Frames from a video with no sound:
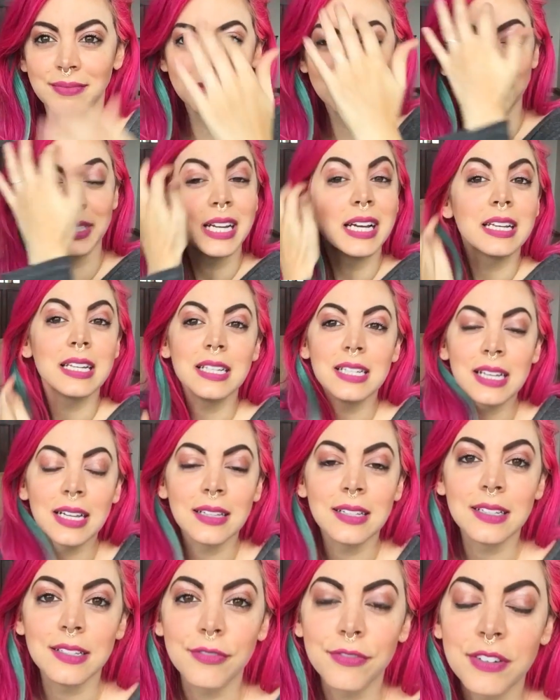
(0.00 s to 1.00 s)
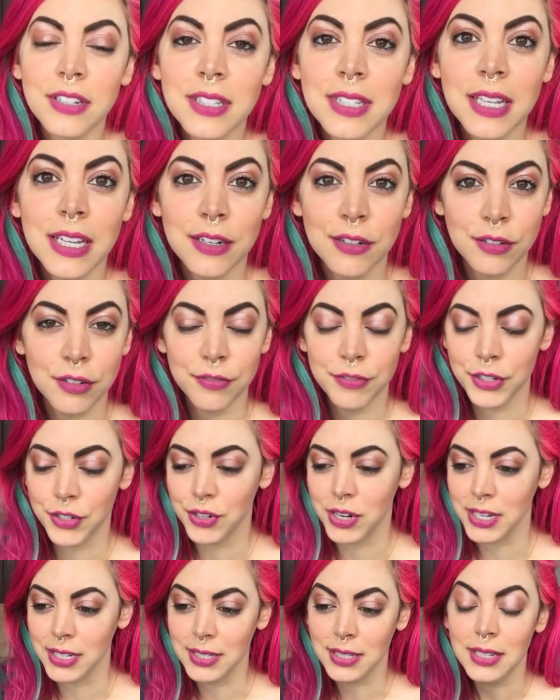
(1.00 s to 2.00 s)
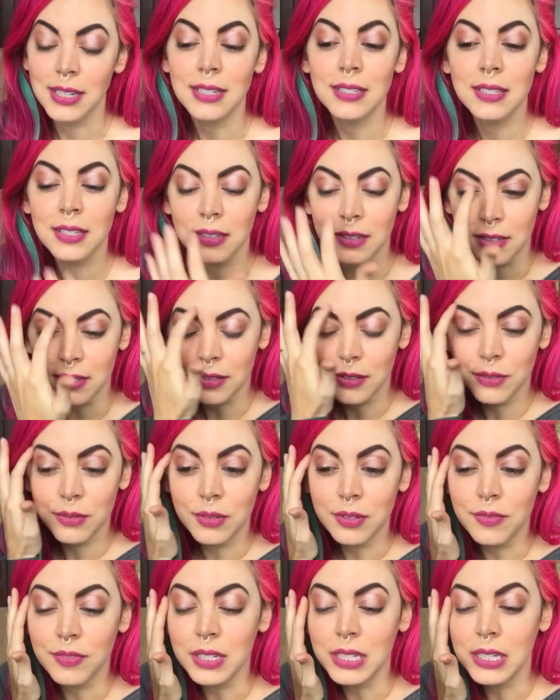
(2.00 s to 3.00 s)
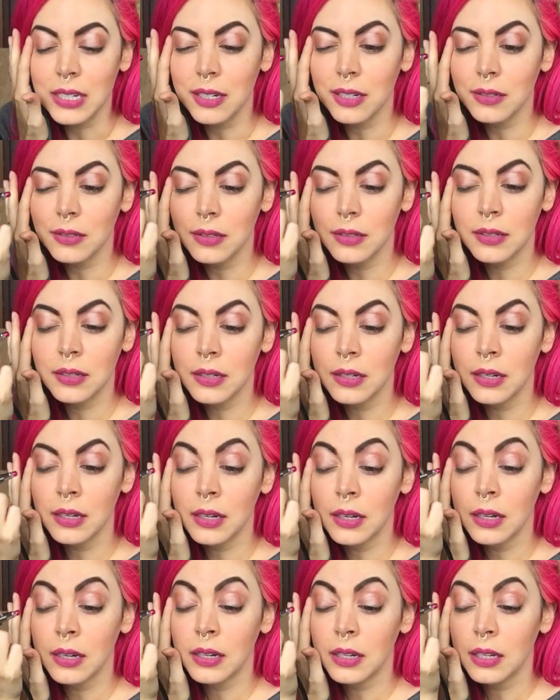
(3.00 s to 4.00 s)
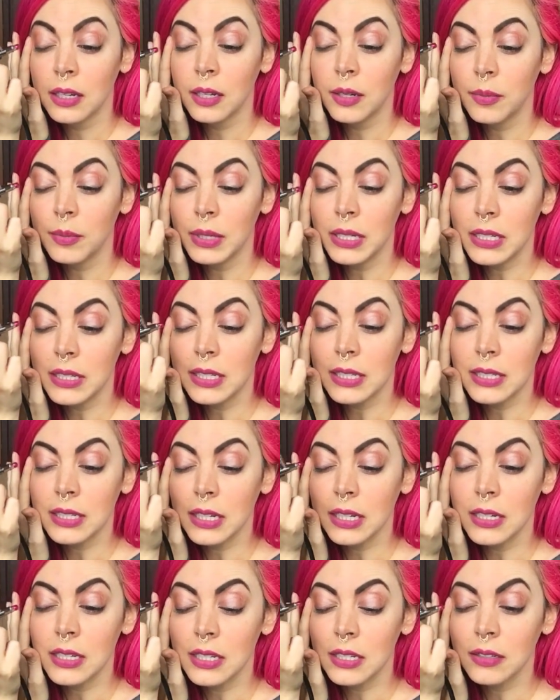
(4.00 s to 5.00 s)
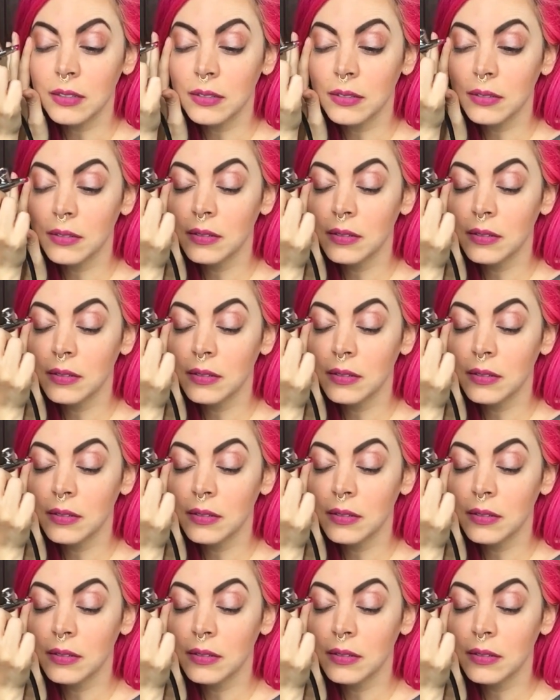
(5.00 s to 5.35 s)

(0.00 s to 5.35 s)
but I can tell a difference. I don't know if it translates on, uh, through the video. Let me get this side too.